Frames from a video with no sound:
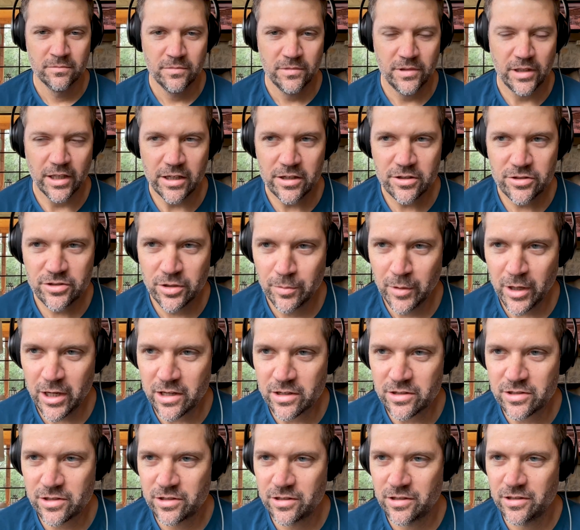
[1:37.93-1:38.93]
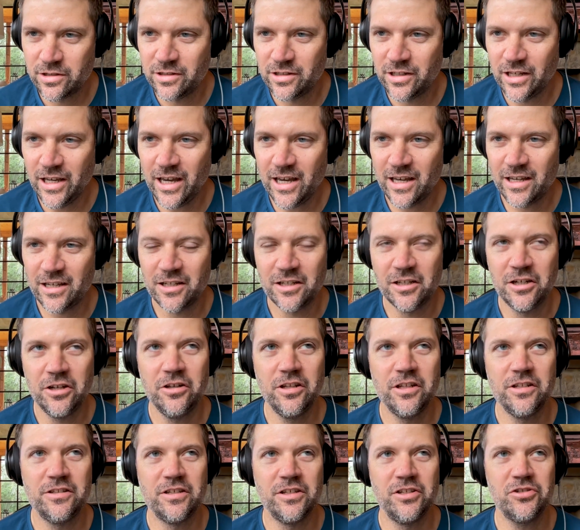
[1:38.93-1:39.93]
Thank you so much. Yeah, you know,
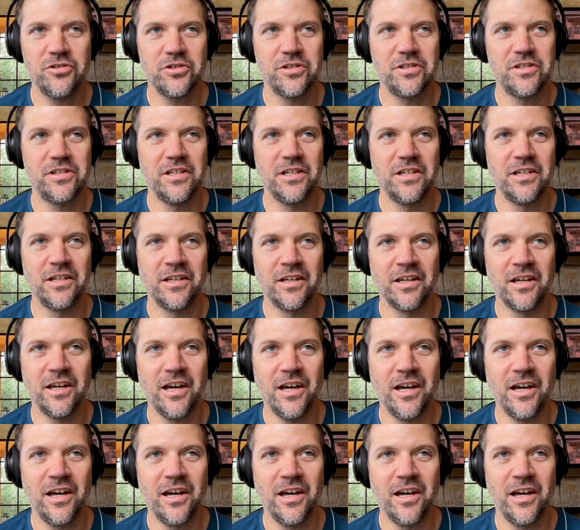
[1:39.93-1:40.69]
that's interesting.